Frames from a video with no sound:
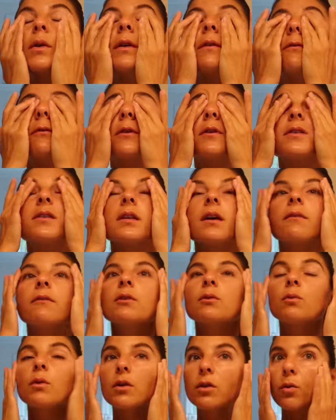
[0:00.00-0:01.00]

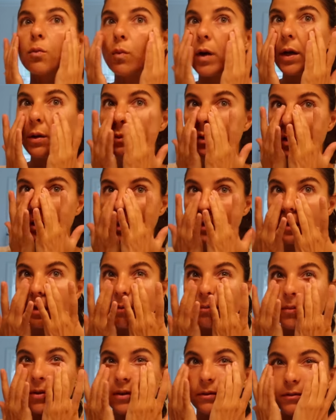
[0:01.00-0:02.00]
24/7 one, the white one that
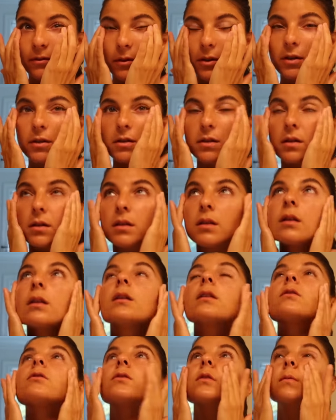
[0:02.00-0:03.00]
I put first, and
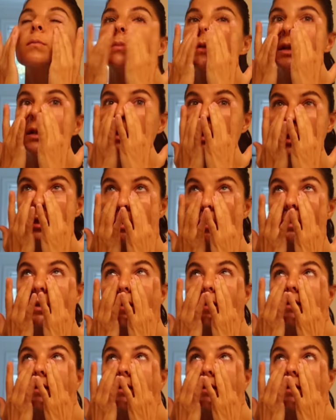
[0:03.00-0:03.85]
then I just blend that